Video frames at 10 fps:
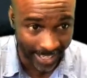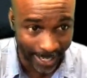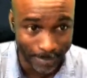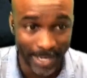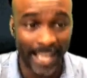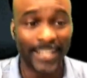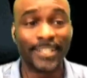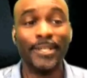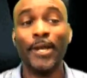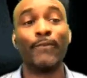I'm not in
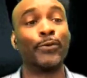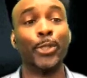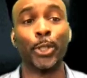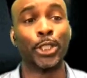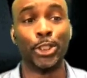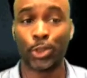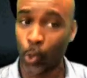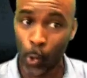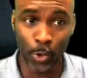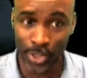it for your
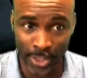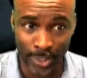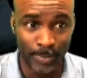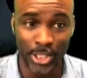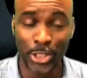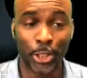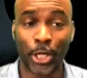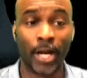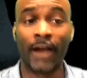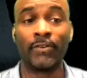control systems and your
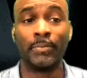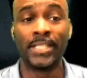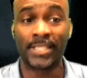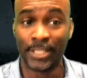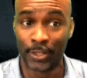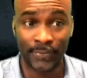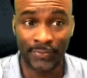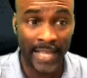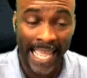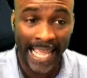governments and your
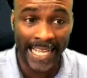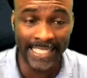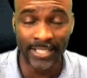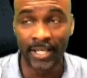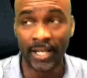flags and